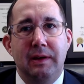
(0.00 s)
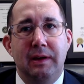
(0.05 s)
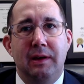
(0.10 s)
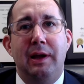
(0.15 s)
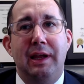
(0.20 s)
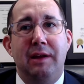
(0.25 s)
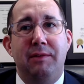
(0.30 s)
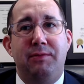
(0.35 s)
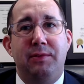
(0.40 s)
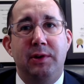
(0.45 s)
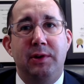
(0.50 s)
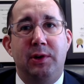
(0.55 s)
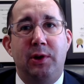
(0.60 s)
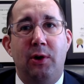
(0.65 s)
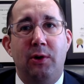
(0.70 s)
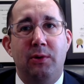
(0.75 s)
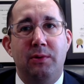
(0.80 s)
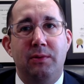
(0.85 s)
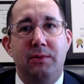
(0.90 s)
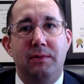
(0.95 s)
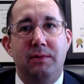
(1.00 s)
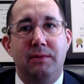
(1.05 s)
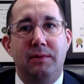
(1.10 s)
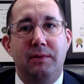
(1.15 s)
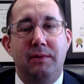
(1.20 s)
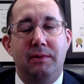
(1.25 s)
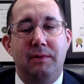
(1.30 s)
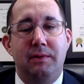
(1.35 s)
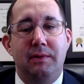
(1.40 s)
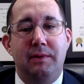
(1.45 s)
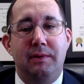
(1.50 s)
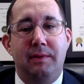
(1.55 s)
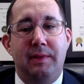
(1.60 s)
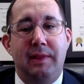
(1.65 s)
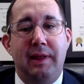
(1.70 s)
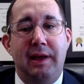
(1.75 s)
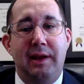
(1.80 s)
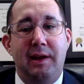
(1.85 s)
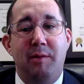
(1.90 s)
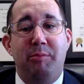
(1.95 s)
If you don't
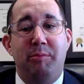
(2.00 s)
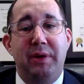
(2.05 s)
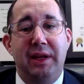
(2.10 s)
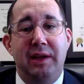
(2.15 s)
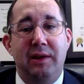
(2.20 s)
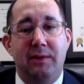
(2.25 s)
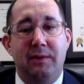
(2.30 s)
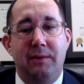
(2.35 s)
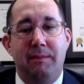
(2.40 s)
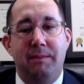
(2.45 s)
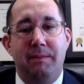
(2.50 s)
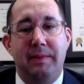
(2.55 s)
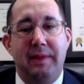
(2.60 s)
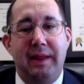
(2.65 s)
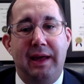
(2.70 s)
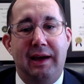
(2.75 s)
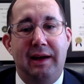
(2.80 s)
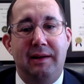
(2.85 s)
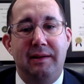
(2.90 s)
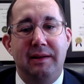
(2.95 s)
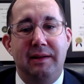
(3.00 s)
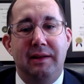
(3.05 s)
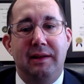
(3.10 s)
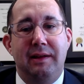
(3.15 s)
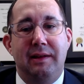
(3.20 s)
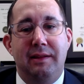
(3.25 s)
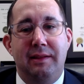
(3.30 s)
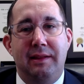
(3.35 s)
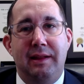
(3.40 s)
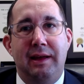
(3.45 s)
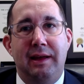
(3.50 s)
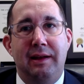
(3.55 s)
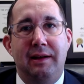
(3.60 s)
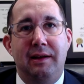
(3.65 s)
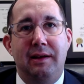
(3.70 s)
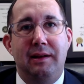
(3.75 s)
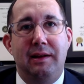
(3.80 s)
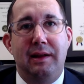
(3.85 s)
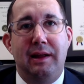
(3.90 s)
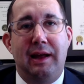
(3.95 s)
then appeal that,
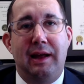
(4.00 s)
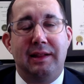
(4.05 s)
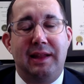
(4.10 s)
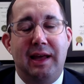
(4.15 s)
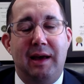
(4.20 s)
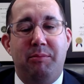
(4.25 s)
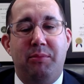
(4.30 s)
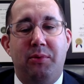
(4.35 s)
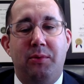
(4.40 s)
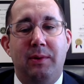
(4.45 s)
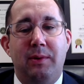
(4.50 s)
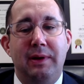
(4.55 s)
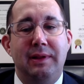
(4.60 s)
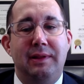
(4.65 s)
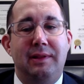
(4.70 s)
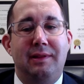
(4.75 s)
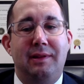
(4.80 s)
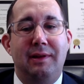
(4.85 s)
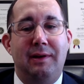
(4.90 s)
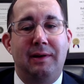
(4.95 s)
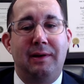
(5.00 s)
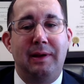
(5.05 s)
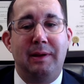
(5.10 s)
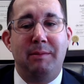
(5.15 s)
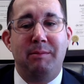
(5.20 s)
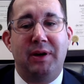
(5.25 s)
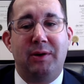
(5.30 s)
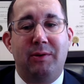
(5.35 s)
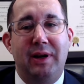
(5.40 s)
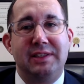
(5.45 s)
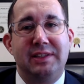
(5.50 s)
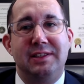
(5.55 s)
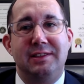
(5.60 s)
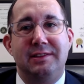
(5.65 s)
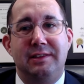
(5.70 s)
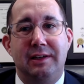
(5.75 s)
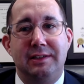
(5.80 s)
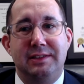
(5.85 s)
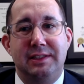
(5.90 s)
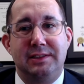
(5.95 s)
then at that point the immigration
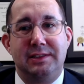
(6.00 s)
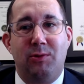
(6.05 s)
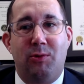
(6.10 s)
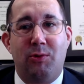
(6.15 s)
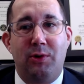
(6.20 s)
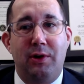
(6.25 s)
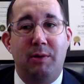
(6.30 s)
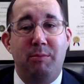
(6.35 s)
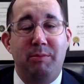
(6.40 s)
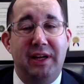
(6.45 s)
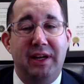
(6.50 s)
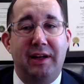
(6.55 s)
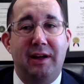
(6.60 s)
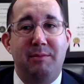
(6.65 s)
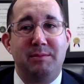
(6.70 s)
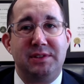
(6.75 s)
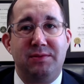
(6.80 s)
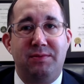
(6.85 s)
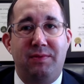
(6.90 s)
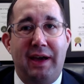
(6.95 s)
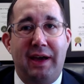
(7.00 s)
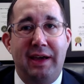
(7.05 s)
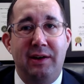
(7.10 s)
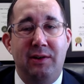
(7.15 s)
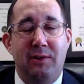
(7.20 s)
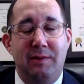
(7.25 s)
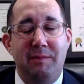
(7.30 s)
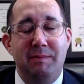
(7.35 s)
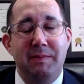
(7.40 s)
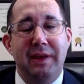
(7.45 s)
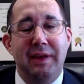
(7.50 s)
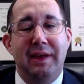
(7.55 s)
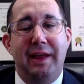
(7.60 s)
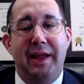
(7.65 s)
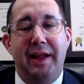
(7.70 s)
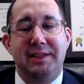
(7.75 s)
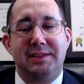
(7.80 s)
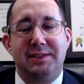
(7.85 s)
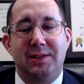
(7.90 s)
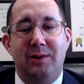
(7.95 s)
judge's order becomes final.
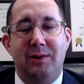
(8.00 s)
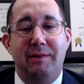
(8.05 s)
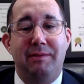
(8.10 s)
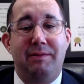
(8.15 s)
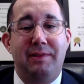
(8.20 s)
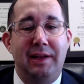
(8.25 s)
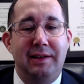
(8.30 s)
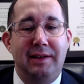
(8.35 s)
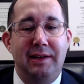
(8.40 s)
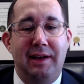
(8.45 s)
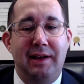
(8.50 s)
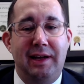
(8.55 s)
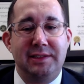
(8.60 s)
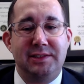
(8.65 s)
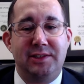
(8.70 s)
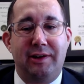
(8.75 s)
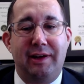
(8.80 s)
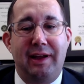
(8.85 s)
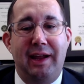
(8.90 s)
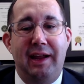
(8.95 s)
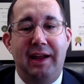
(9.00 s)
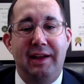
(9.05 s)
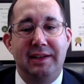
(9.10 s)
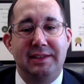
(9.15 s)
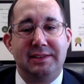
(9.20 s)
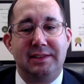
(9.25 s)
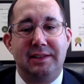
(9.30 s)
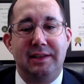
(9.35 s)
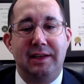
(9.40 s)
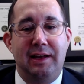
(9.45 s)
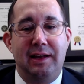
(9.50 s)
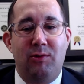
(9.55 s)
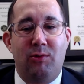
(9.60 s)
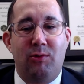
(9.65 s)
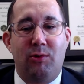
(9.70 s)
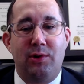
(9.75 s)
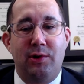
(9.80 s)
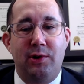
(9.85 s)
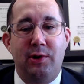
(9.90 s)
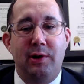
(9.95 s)
And so if they denied your case and
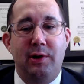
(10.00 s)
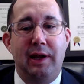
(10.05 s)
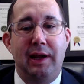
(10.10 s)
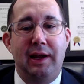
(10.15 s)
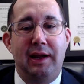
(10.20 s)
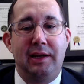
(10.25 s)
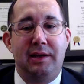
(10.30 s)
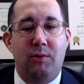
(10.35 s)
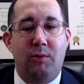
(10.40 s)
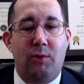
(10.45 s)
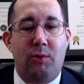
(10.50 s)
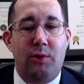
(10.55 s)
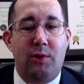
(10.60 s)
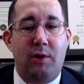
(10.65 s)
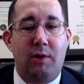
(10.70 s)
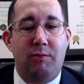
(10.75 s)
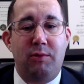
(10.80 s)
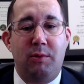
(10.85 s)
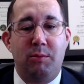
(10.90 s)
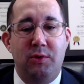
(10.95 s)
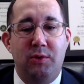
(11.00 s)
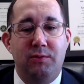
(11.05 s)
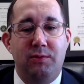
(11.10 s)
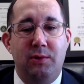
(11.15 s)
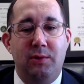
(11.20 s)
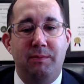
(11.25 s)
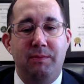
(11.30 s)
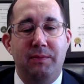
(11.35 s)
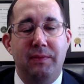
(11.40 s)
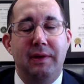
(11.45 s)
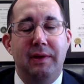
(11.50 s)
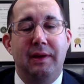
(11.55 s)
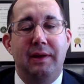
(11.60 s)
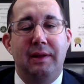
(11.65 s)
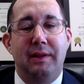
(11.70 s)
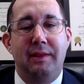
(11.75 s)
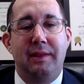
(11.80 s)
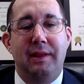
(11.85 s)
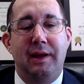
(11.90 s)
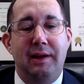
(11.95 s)
ordered a order of removal,
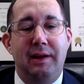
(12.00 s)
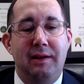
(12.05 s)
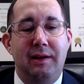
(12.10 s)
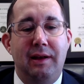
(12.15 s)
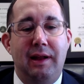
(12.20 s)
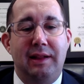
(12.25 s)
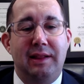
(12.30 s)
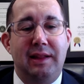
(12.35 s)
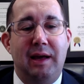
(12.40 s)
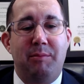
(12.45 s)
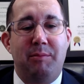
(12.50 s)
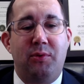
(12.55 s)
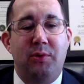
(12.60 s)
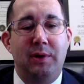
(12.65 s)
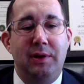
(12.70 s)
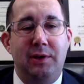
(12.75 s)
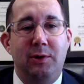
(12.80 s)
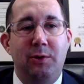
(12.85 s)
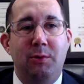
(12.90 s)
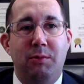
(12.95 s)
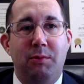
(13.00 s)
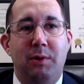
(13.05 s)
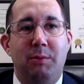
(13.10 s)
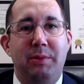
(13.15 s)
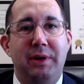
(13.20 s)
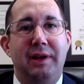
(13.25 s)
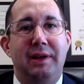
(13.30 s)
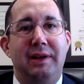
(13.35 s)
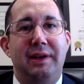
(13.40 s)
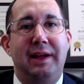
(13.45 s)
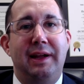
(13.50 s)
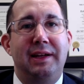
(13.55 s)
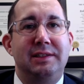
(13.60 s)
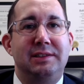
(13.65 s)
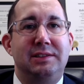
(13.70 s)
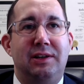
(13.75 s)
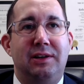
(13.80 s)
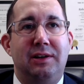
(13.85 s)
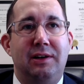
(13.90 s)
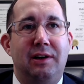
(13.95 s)
then at that point you will be in
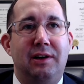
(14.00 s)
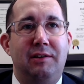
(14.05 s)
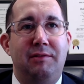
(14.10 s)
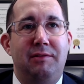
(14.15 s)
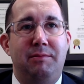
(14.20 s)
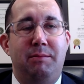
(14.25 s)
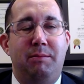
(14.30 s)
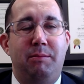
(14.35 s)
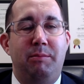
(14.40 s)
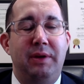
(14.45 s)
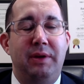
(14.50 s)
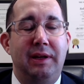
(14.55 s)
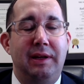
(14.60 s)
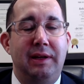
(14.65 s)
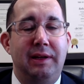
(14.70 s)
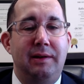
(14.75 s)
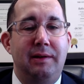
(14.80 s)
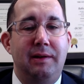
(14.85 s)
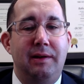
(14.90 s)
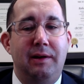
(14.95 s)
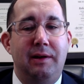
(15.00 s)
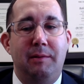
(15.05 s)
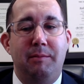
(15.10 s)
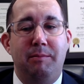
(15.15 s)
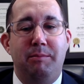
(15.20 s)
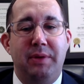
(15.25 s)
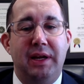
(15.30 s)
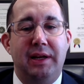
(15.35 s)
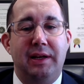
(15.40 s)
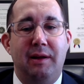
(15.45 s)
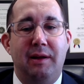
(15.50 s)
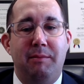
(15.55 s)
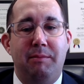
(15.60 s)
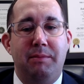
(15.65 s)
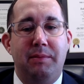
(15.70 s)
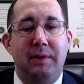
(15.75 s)
danger of being picked up